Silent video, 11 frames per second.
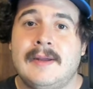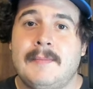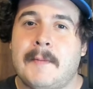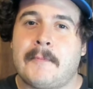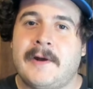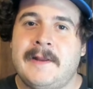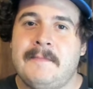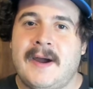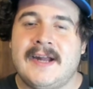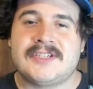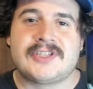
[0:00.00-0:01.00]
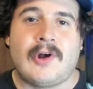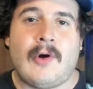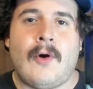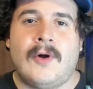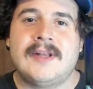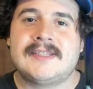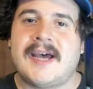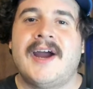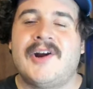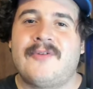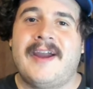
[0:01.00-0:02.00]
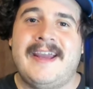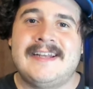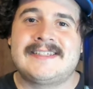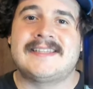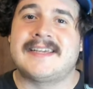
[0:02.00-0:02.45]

But pretty much the whole entire race,